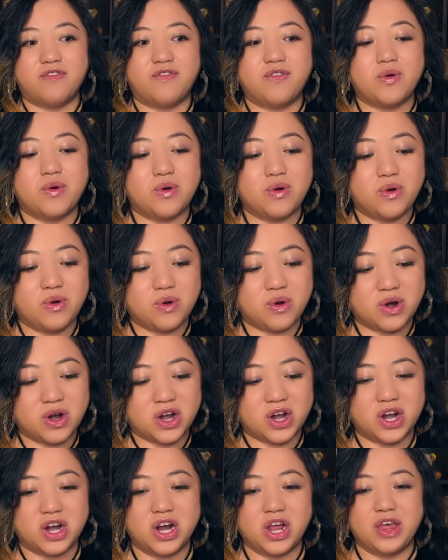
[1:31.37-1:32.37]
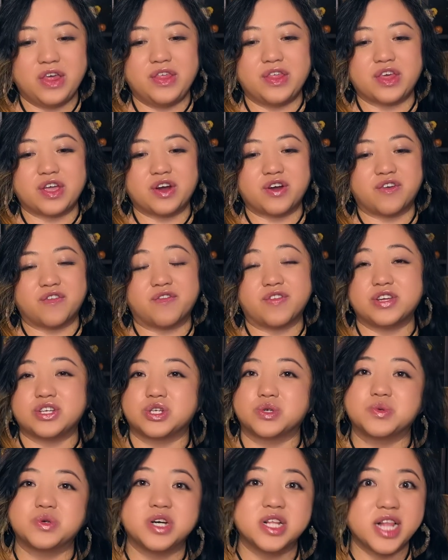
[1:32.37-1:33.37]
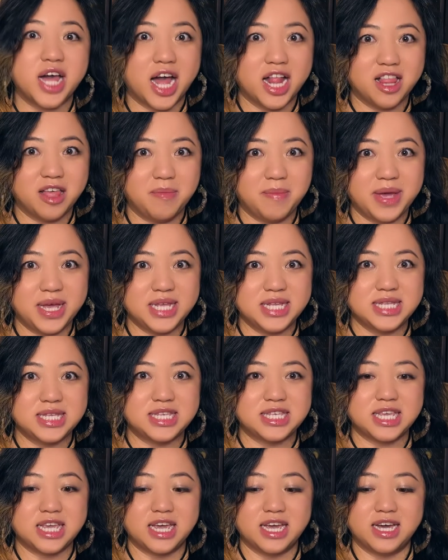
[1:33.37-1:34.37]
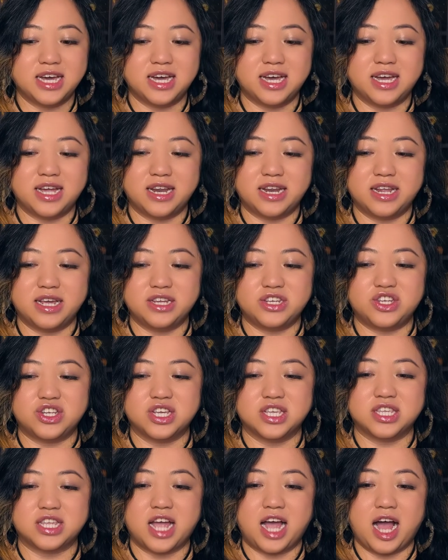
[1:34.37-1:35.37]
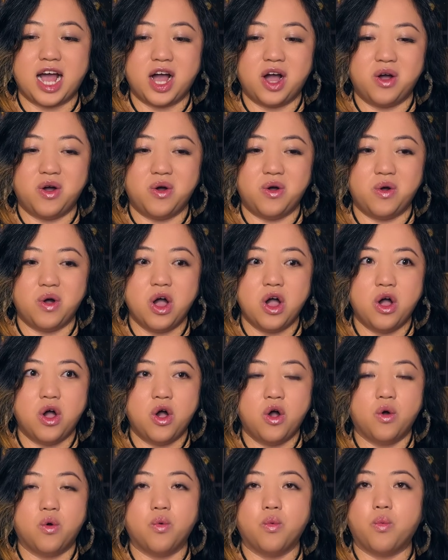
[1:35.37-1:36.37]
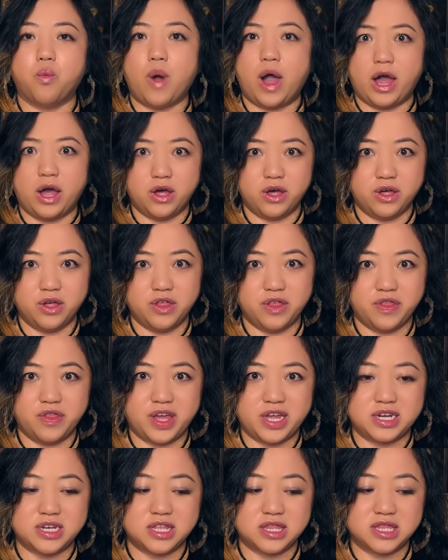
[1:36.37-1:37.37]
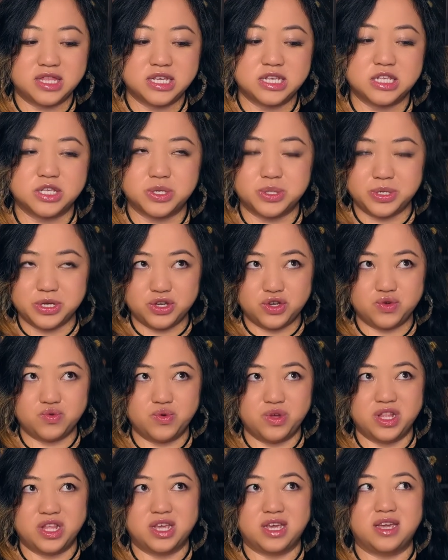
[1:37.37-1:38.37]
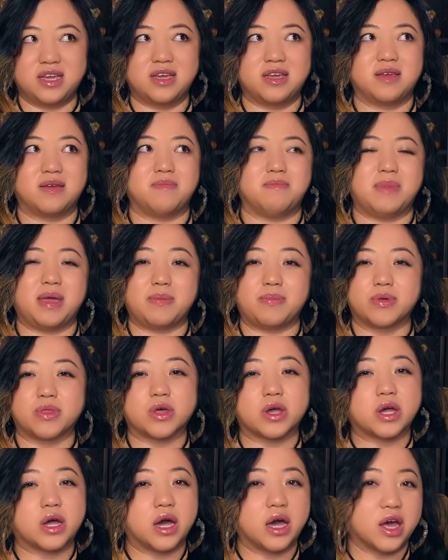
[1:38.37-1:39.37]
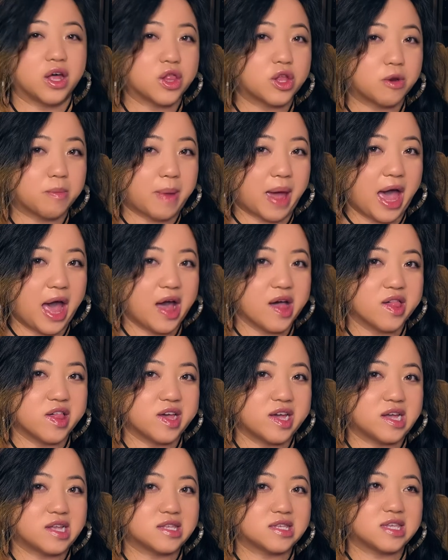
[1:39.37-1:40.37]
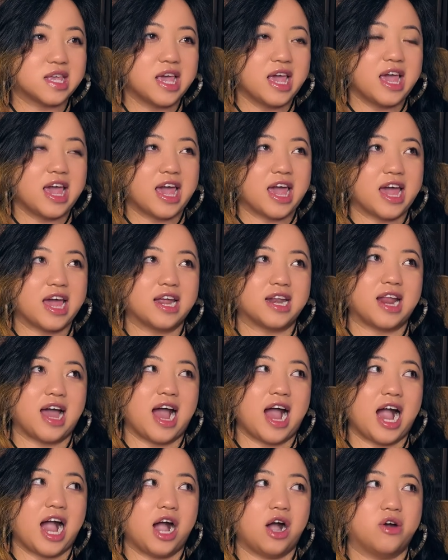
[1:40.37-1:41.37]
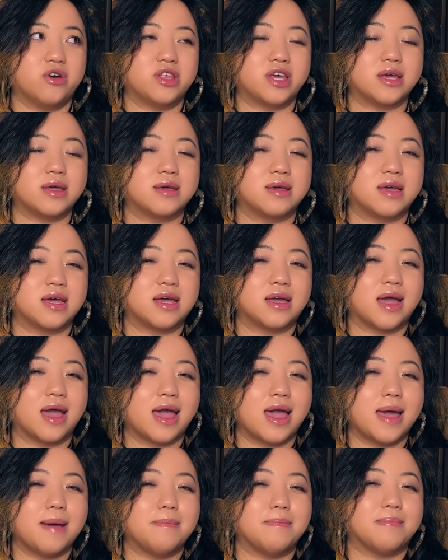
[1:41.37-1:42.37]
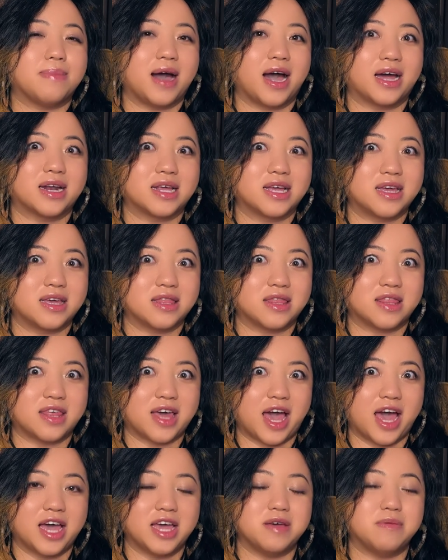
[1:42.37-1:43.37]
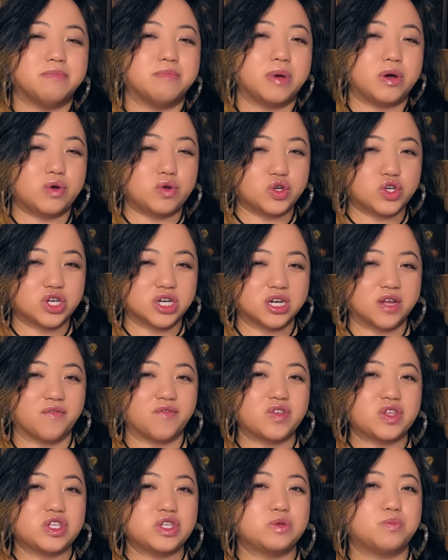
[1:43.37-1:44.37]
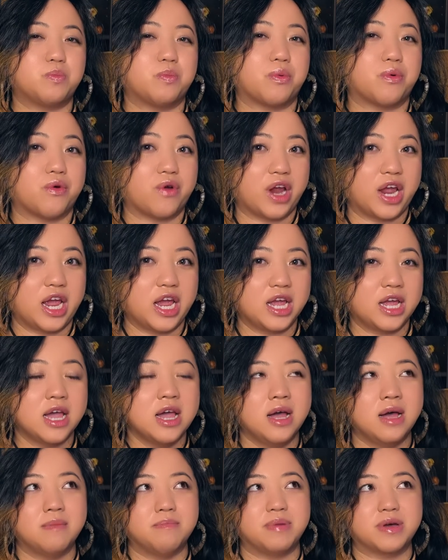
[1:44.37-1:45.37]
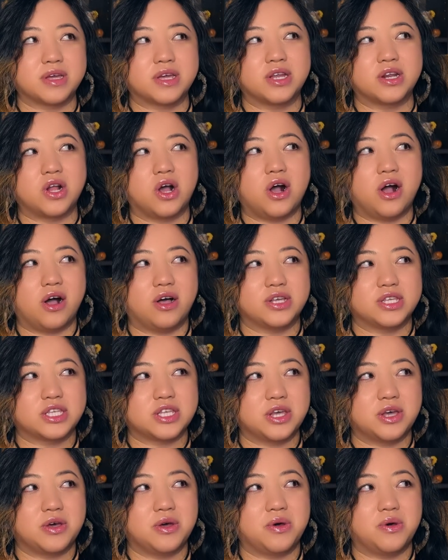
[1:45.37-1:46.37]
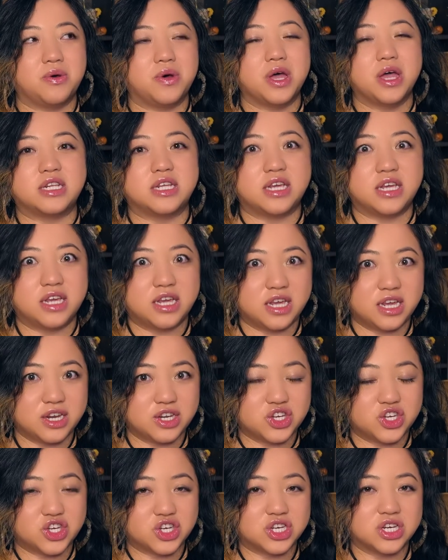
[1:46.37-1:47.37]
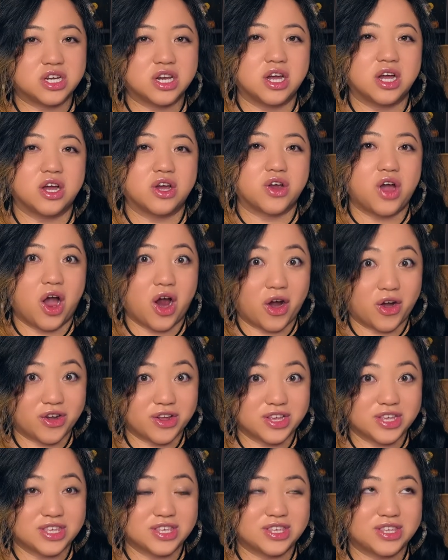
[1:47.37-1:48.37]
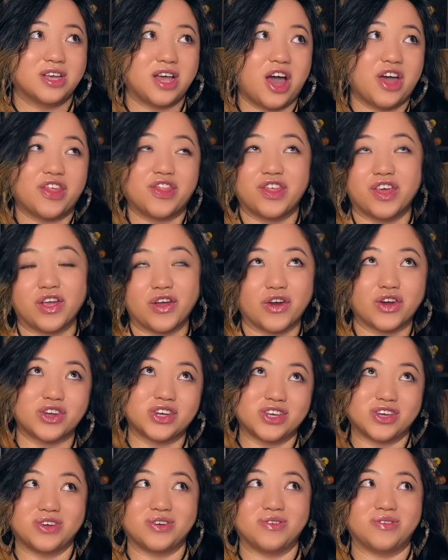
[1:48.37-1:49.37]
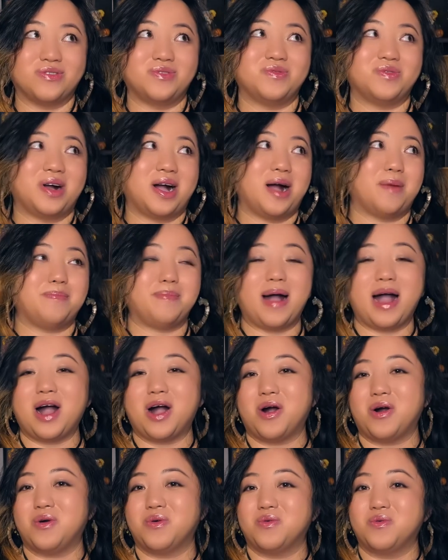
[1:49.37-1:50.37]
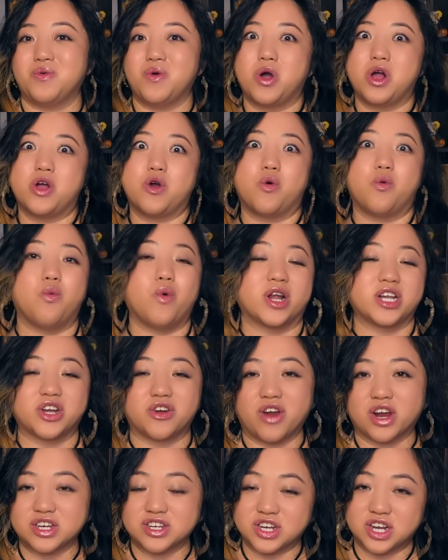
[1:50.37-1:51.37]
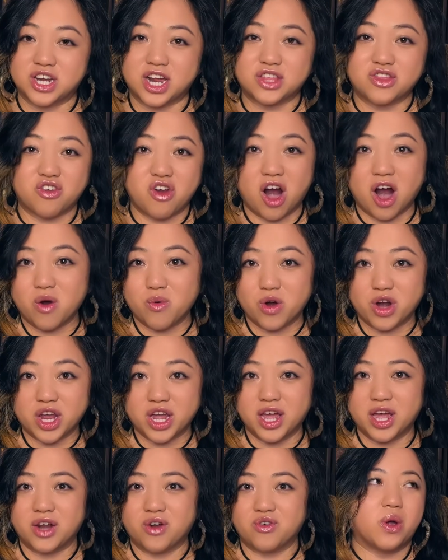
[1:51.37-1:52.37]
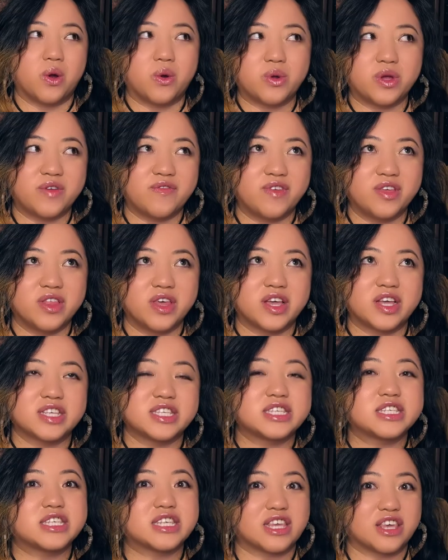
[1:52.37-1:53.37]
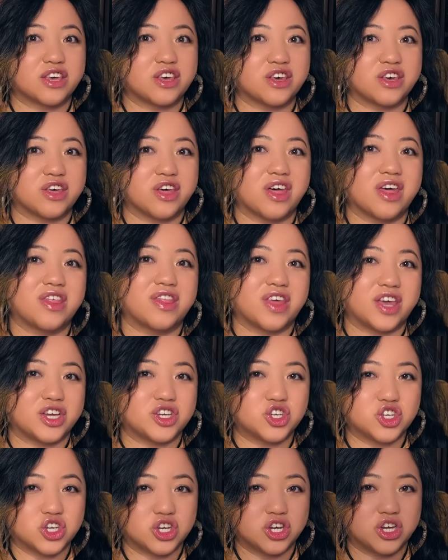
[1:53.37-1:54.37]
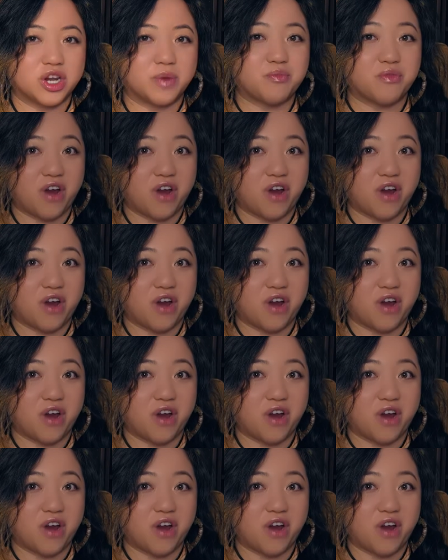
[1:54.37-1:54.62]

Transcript: for their visual elements and just how well they did things visually, maybe the color palettes, and how they embody that emotion of spring, but can also teach artists a thing or two about what direction to take their artwork in, or even like a skill they should